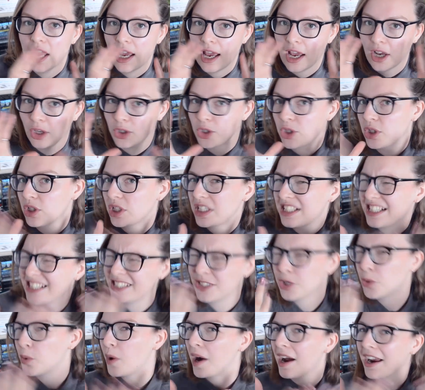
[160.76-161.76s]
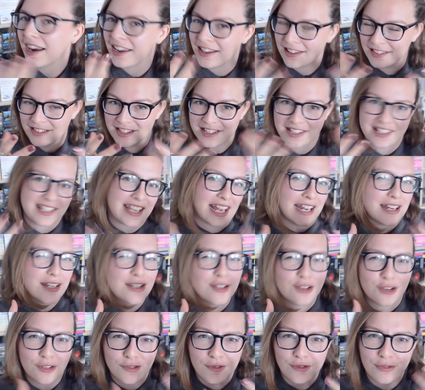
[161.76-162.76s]
acquire the
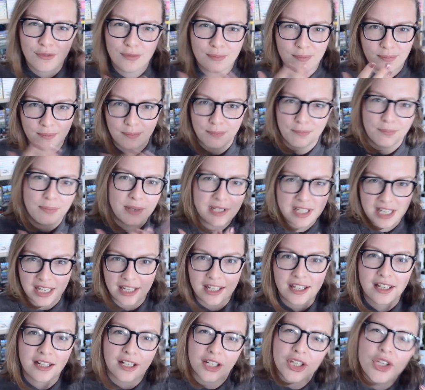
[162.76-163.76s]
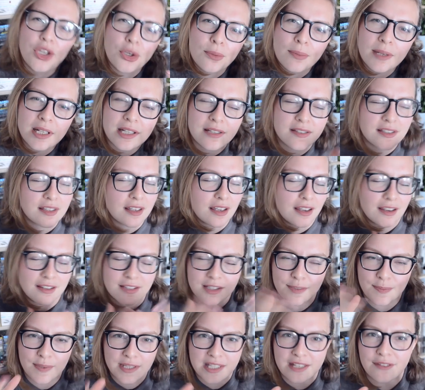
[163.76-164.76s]
scent of particular humans,
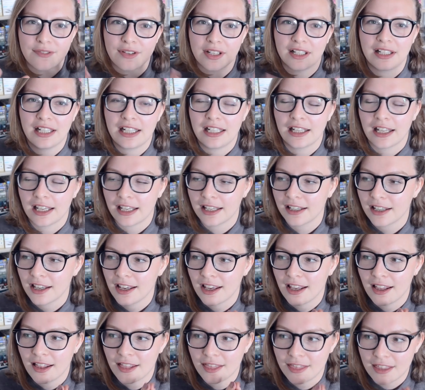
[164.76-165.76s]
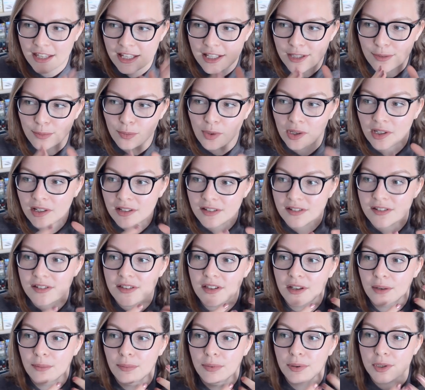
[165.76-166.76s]
specifically like these ones
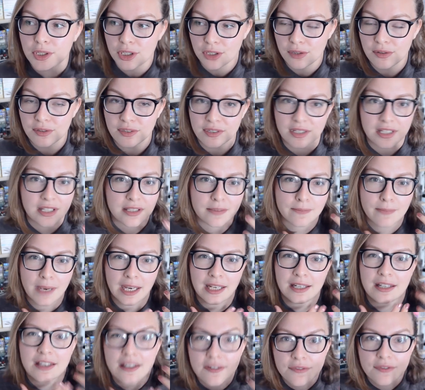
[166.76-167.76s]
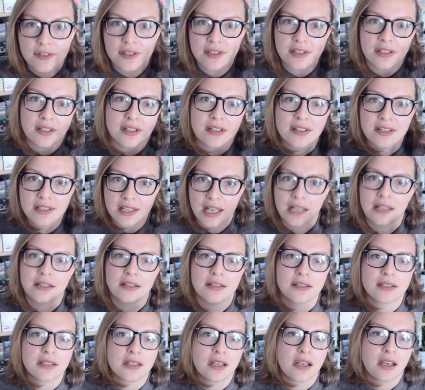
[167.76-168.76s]
that produce these magnificent
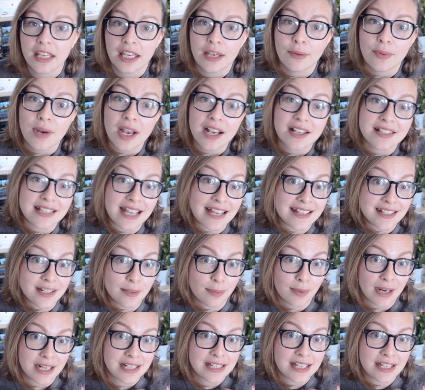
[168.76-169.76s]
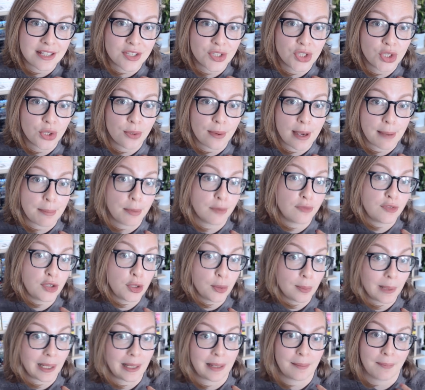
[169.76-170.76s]
scents. He works as an apprentice to a
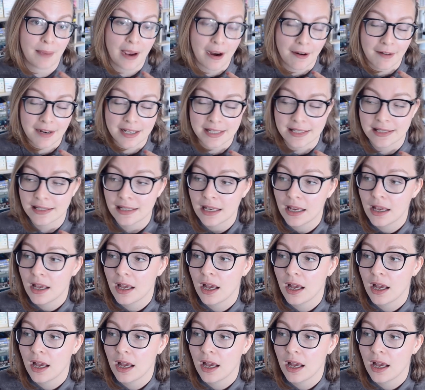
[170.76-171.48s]
perfumer in Paris